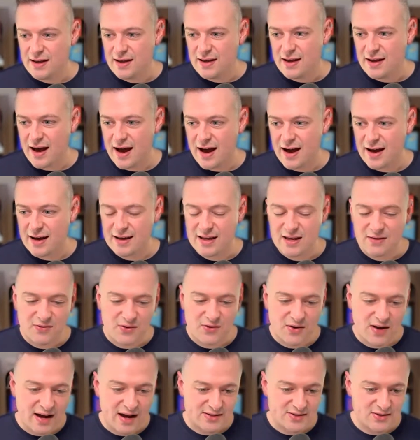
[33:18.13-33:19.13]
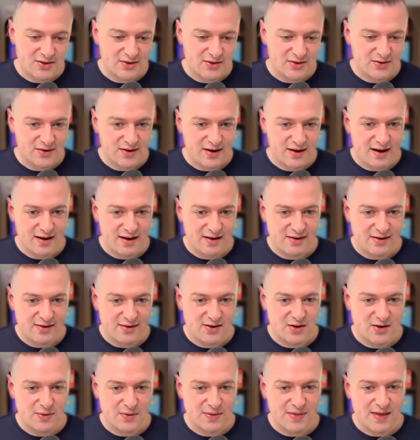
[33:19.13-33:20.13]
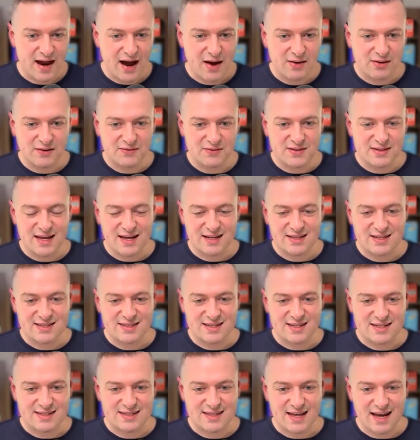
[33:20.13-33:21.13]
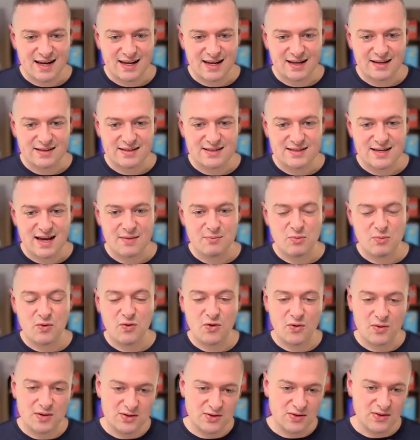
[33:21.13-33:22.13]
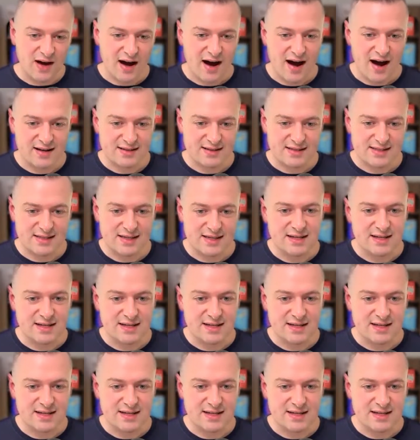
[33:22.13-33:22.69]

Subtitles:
if you guys are good with it, I'd love to take just a second before we do the hot seats